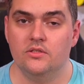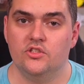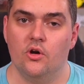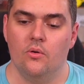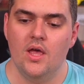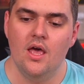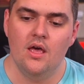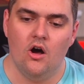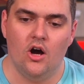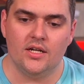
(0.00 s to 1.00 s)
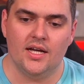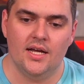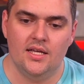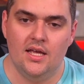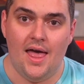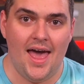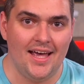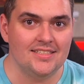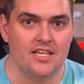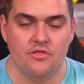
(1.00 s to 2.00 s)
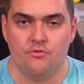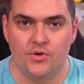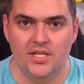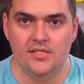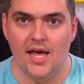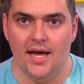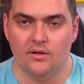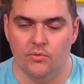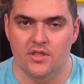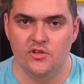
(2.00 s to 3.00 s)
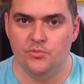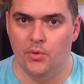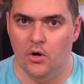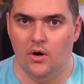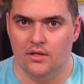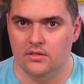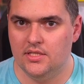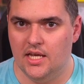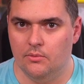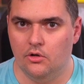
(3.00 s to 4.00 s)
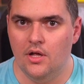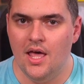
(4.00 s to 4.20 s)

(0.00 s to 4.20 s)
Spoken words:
So Hawkeye has a 3 attack with his bow on the table.